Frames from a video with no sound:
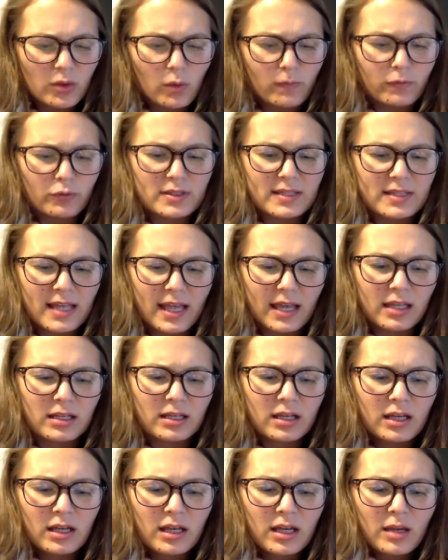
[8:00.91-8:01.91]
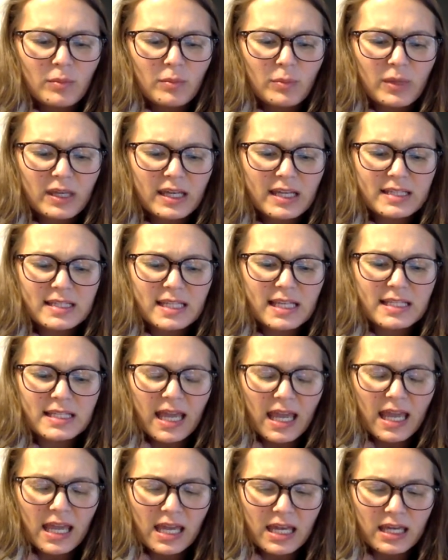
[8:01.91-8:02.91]
over his head because his
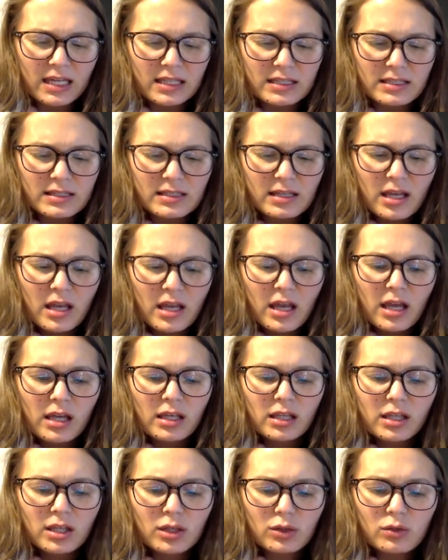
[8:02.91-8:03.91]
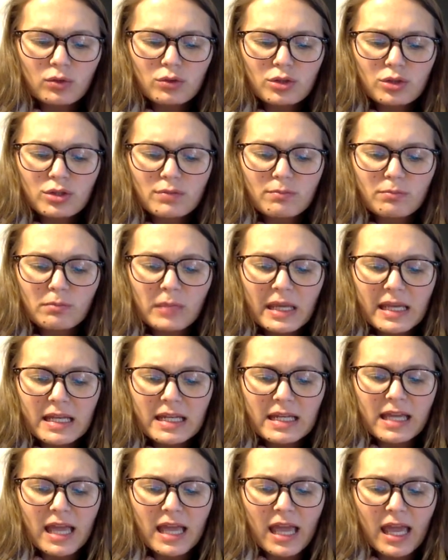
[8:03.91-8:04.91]
hands, huge,
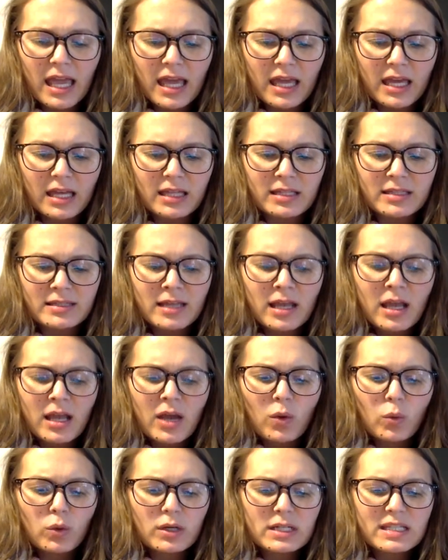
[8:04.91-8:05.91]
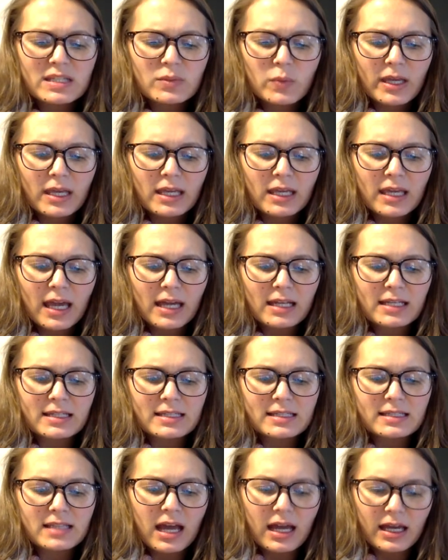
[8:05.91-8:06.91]
meaty hands, were swinging at his
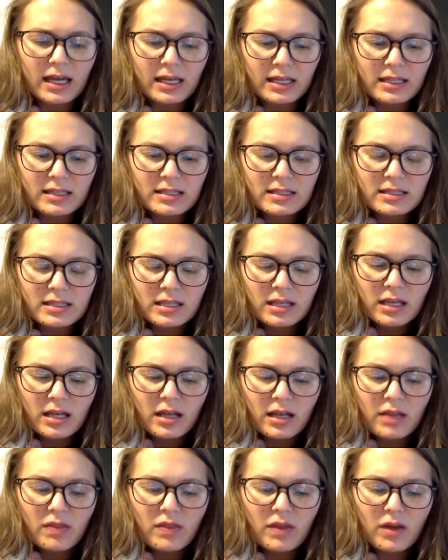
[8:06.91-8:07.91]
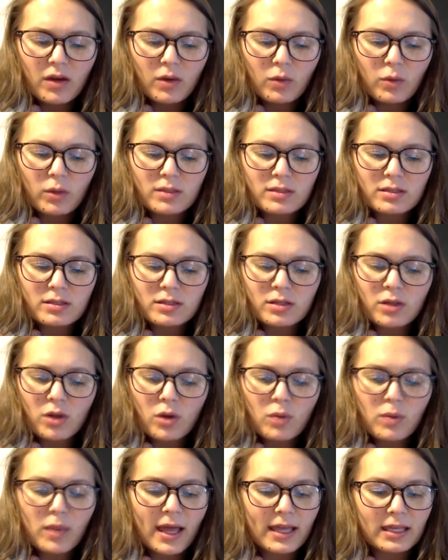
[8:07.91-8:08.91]
sides. There was no
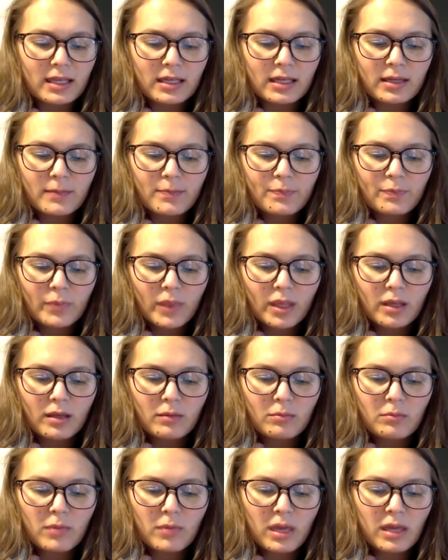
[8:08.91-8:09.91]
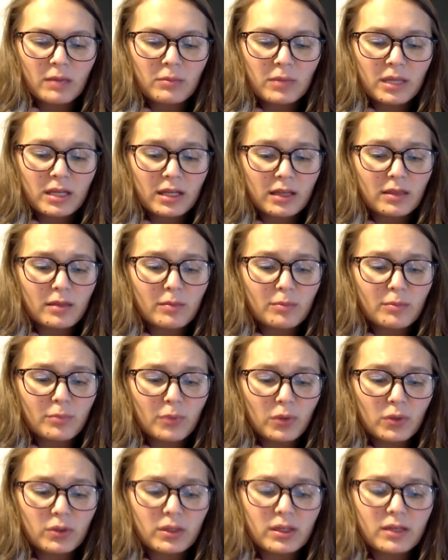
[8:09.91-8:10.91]
blanket, meaning the
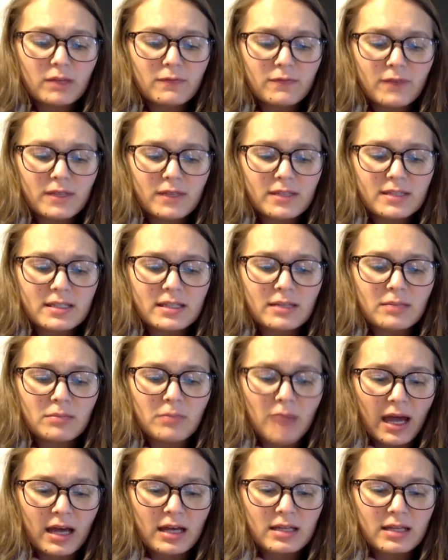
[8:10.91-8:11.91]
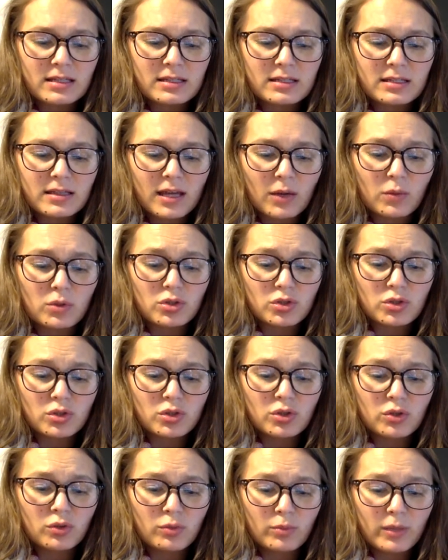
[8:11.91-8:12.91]
bulky, fuzzy mass that was
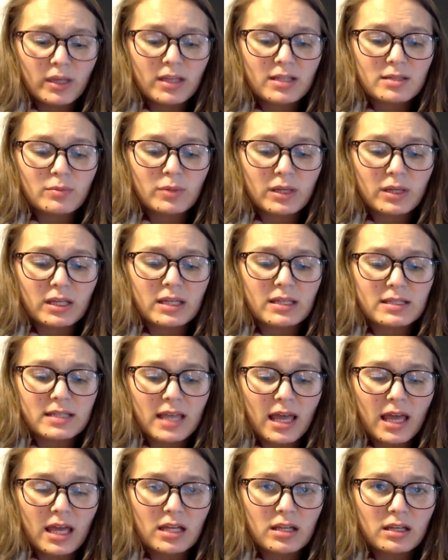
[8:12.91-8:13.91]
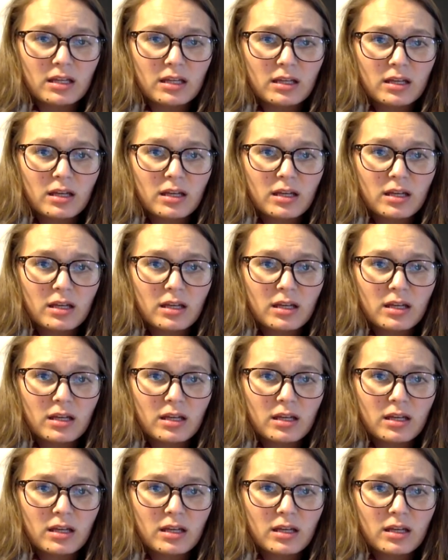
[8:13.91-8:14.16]
too big to be his head